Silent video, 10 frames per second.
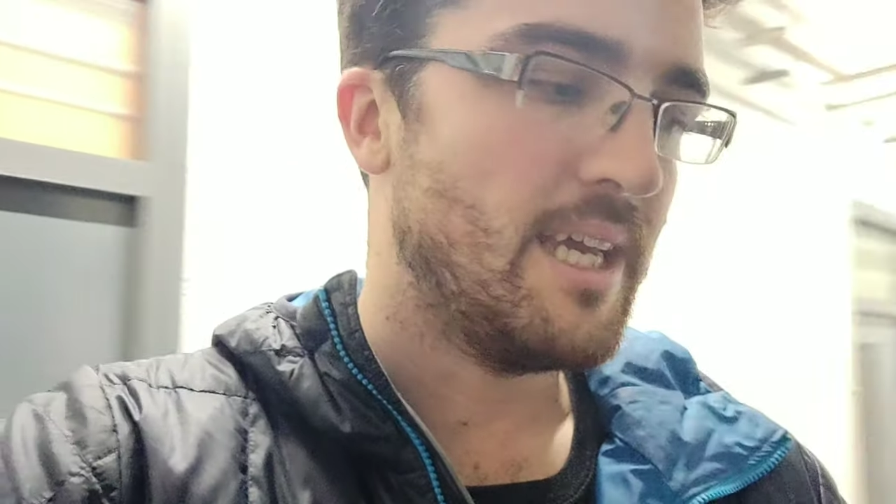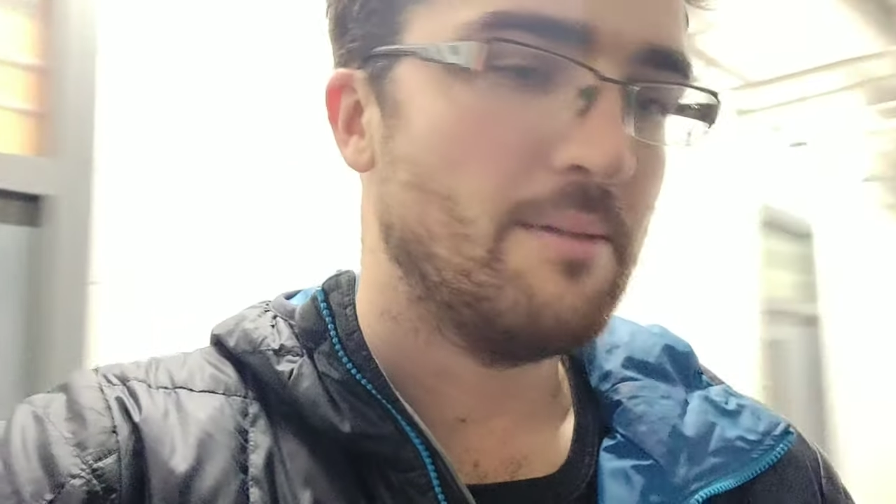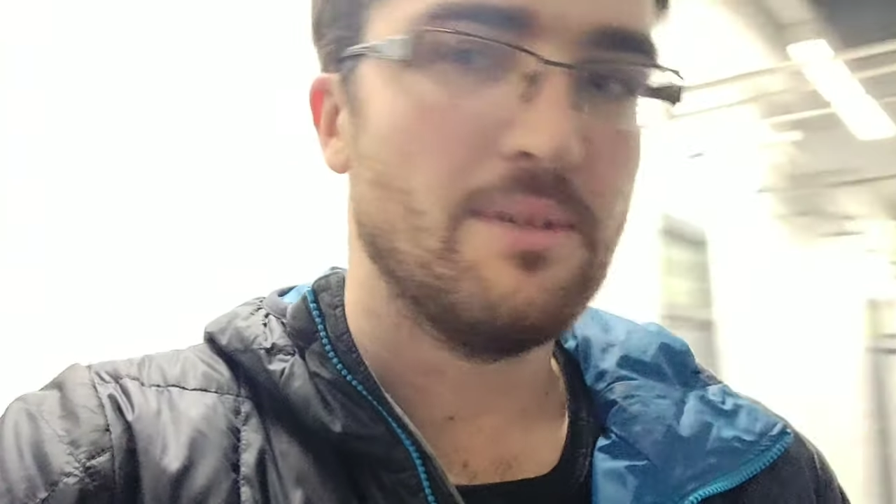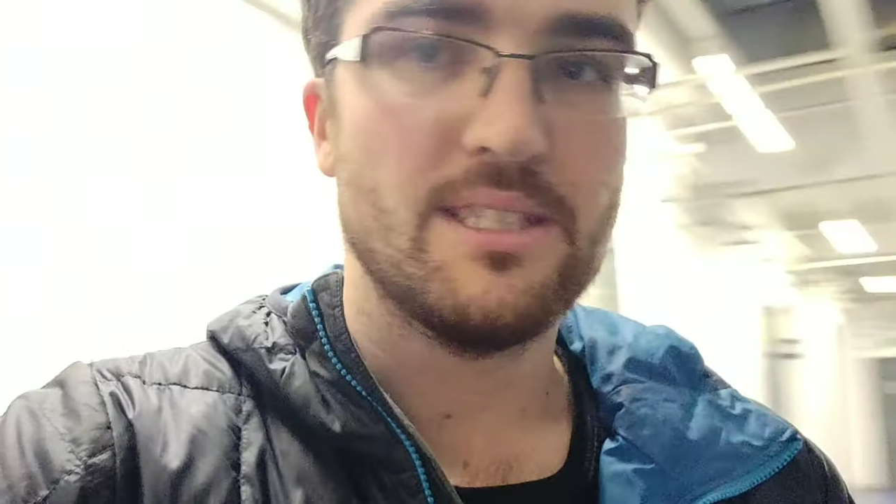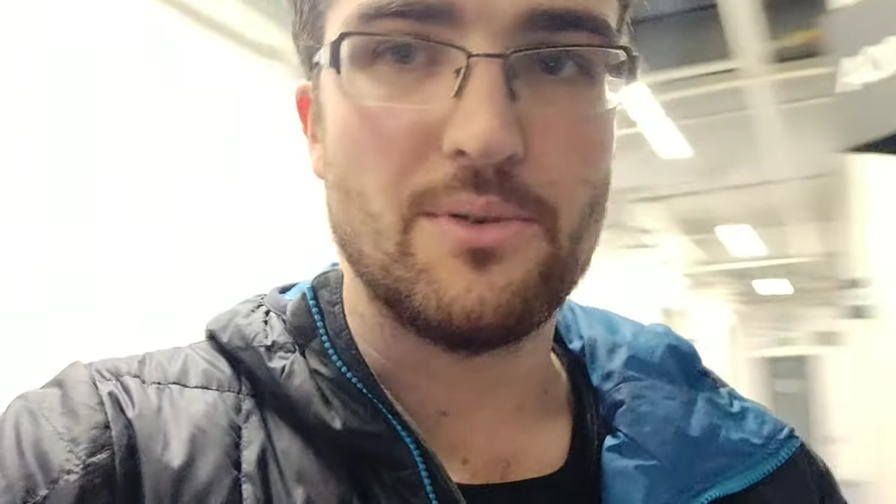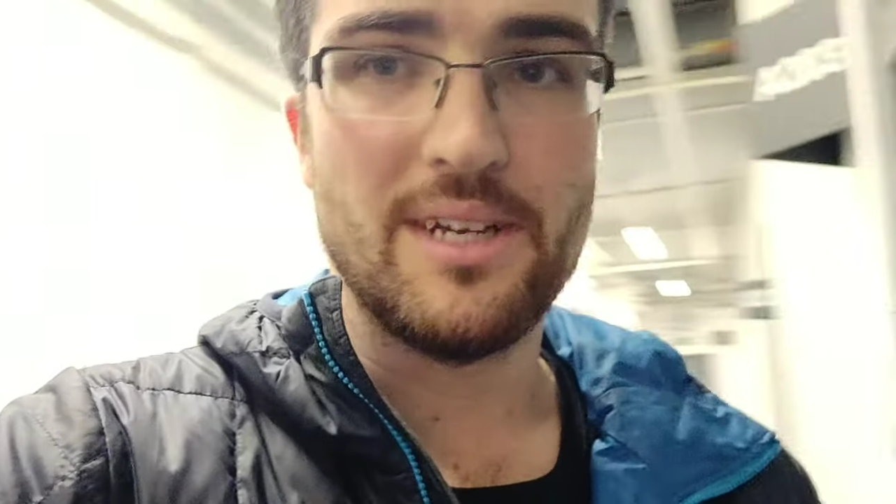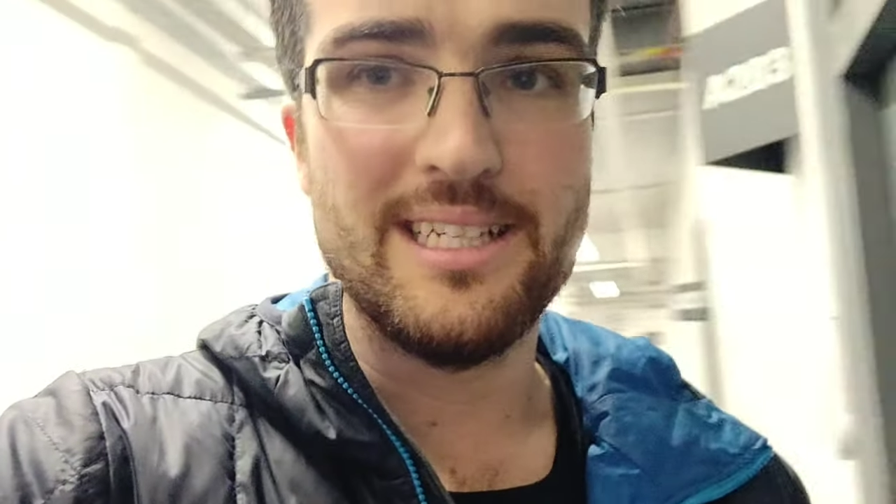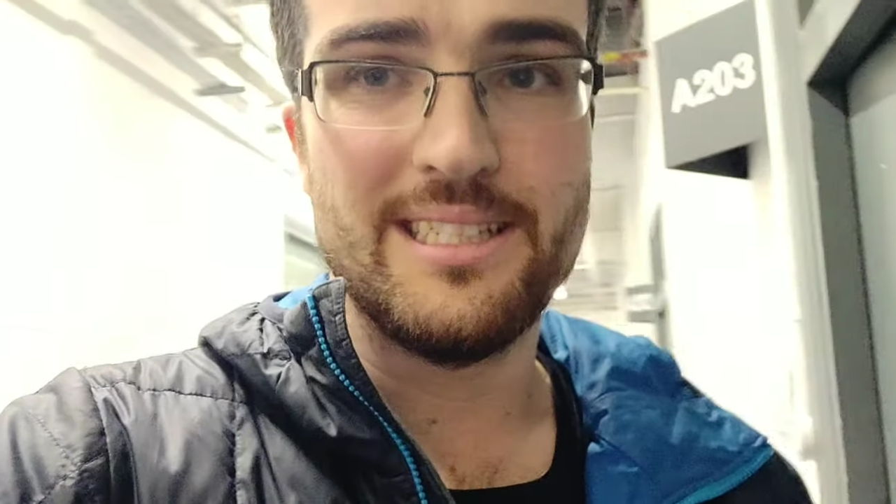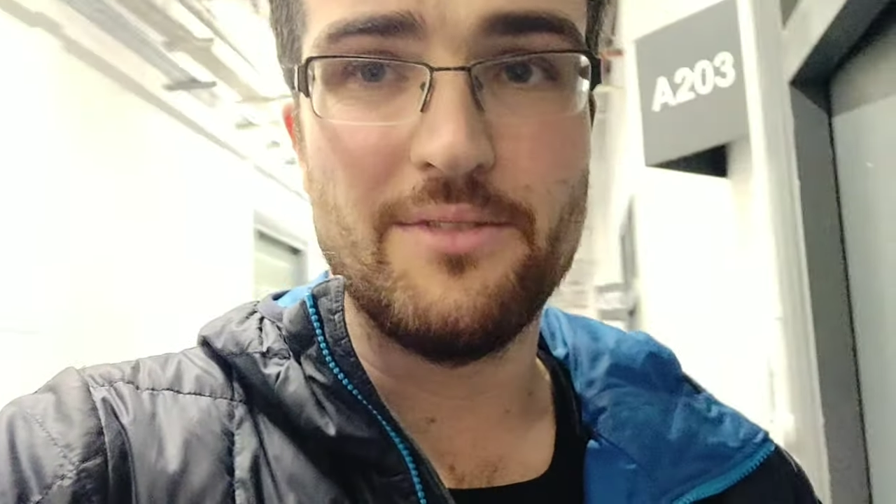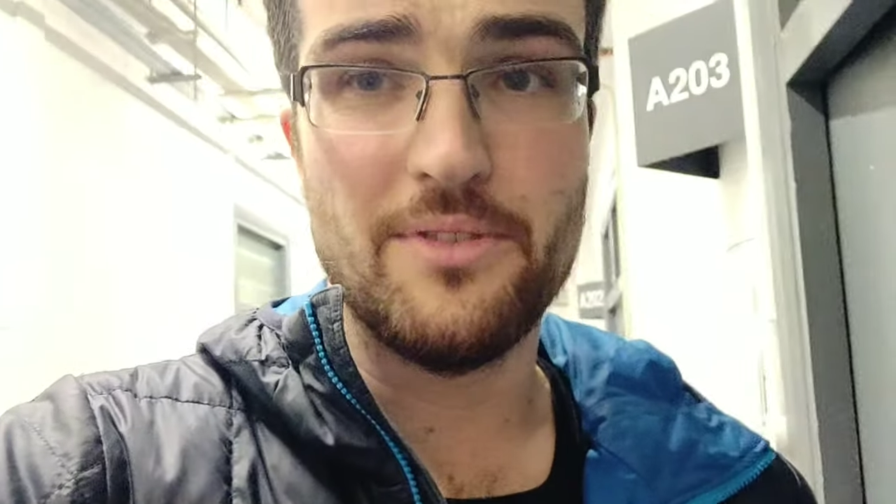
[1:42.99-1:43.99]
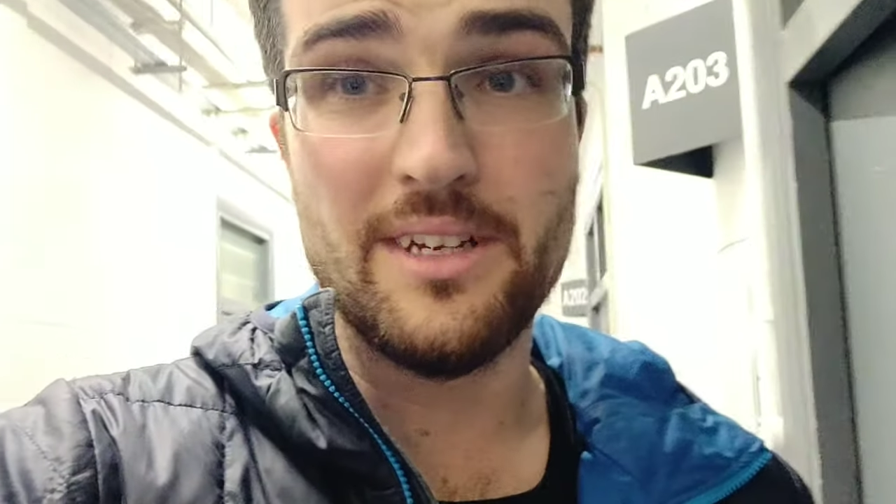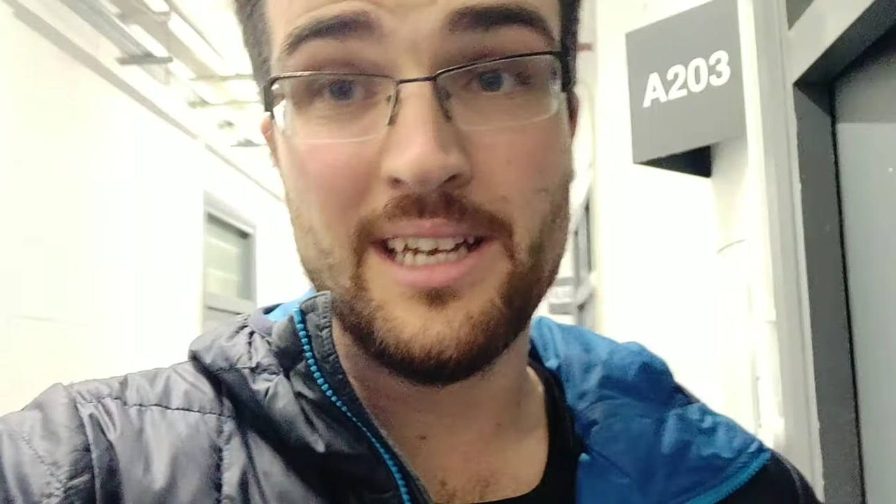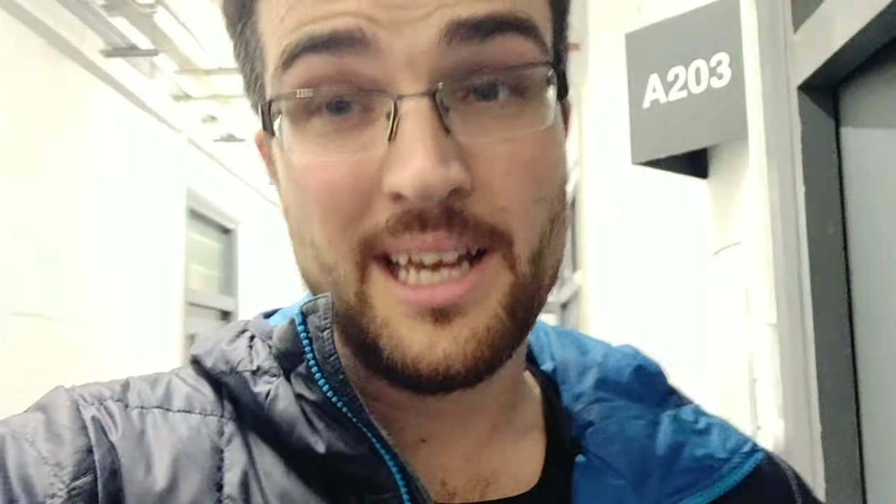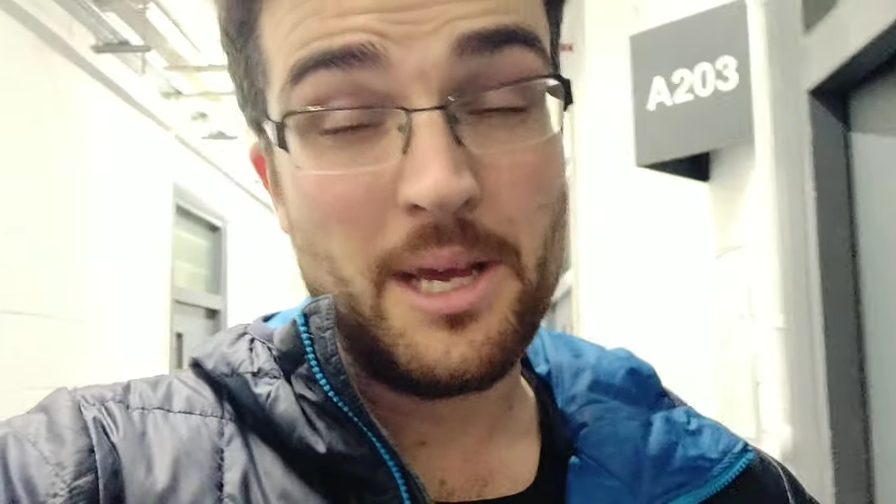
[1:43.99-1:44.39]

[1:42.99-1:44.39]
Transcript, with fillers: Um, it's quite easy for